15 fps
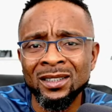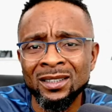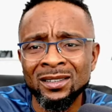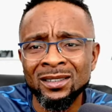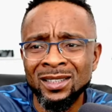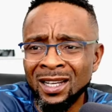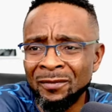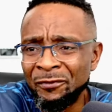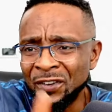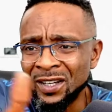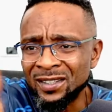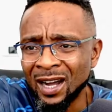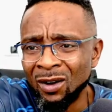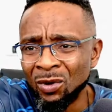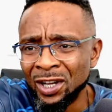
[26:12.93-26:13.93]
can face
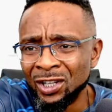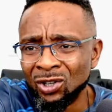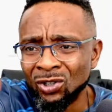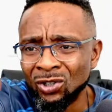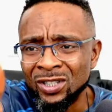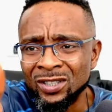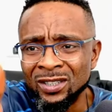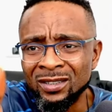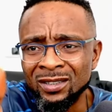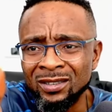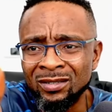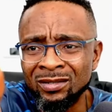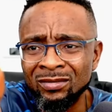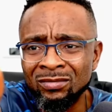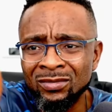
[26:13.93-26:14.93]
someone in your
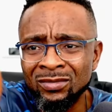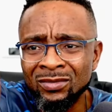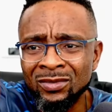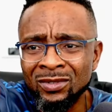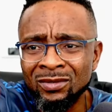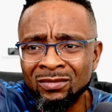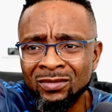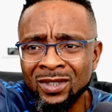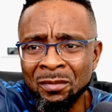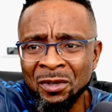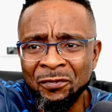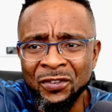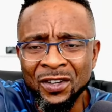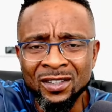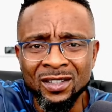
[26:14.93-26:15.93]
team. Let me
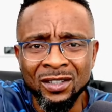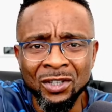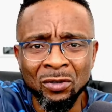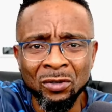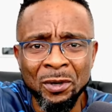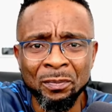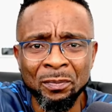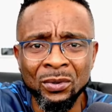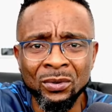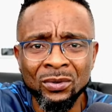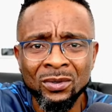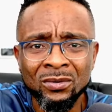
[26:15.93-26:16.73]
face the real people.